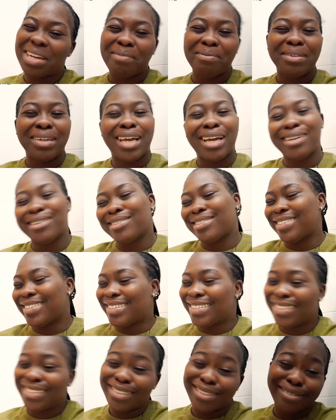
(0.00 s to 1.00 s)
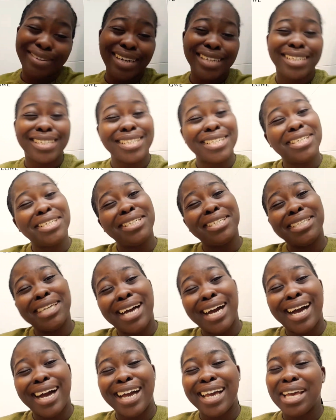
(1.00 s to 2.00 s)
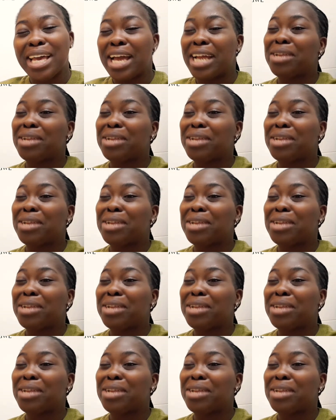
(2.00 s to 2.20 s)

i'm like oh why did she die